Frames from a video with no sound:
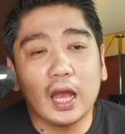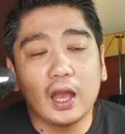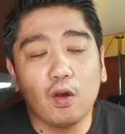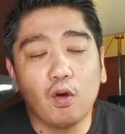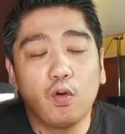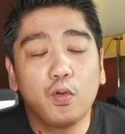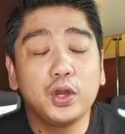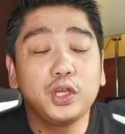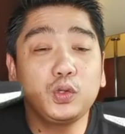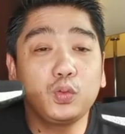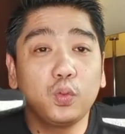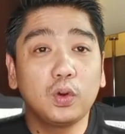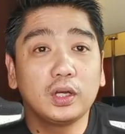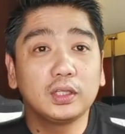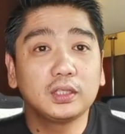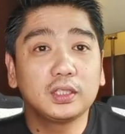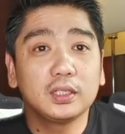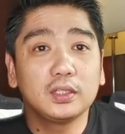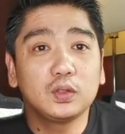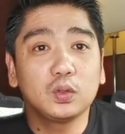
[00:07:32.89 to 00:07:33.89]
I always
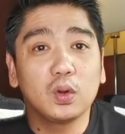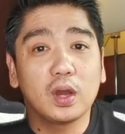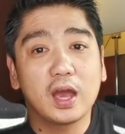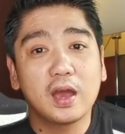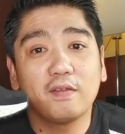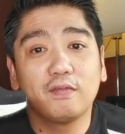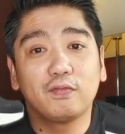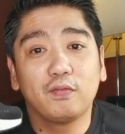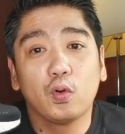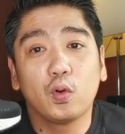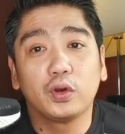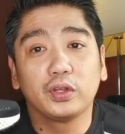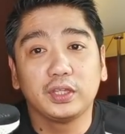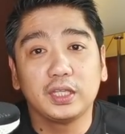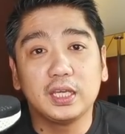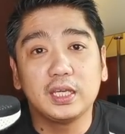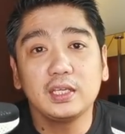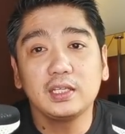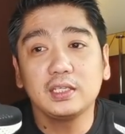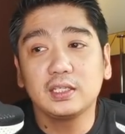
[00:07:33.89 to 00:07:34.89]
wanted to have four
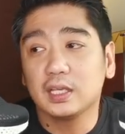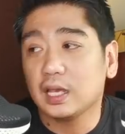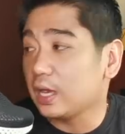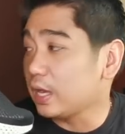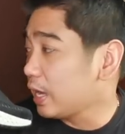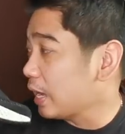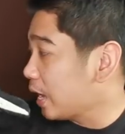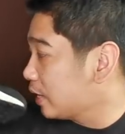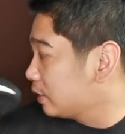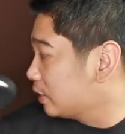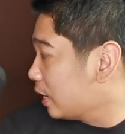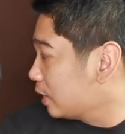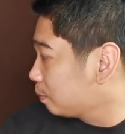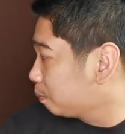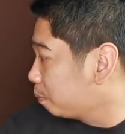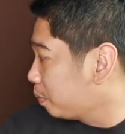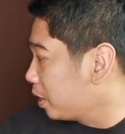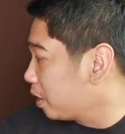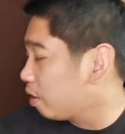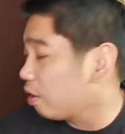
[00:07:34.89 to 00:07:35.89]
Ds. I had
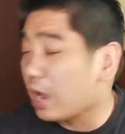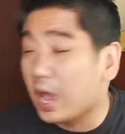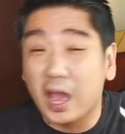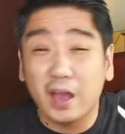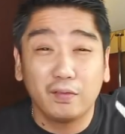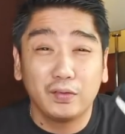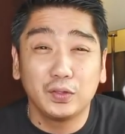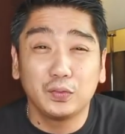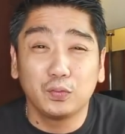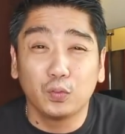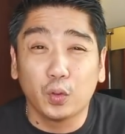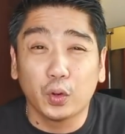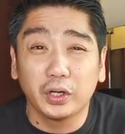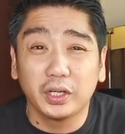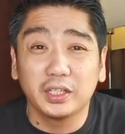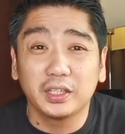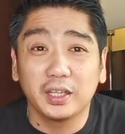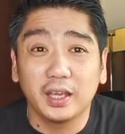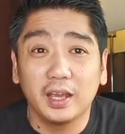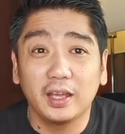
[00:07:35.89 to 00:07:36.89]
that pair. I haven't
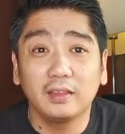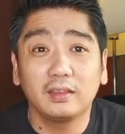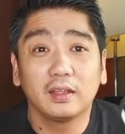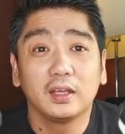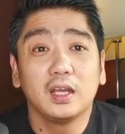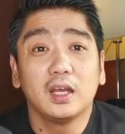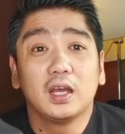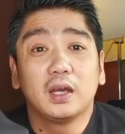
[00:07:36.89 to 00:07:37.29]
worn it yet.